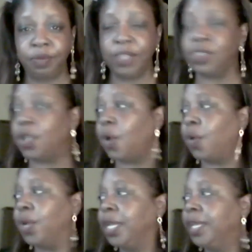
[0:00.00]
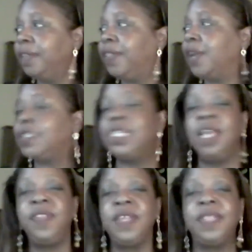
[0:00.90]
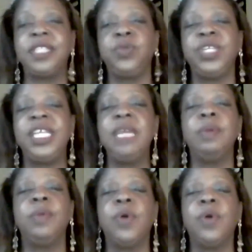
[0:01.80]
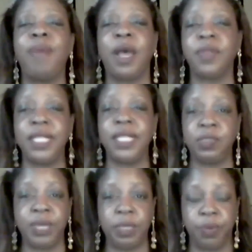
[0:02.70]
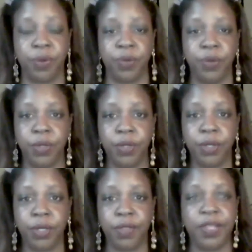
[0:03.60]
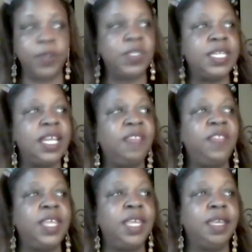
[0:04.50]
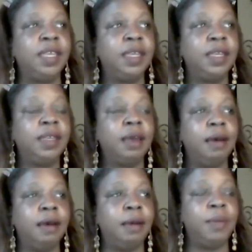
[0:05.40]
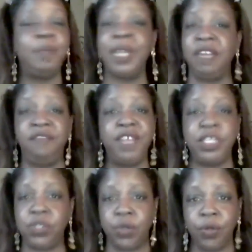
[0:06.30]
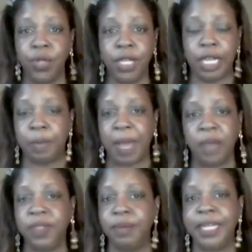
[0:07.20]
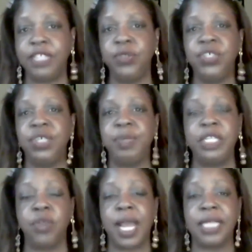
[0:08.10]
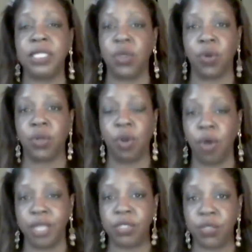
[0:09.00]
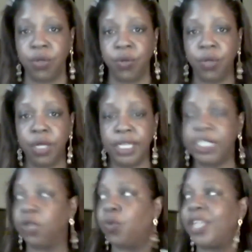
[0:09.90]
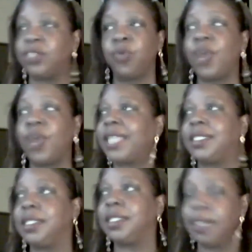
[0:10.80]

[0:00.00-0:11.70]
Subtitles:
So there's nothing that's redeemable about these people. There's nothing beneficial about them that you should be trying to hold on to resurrect.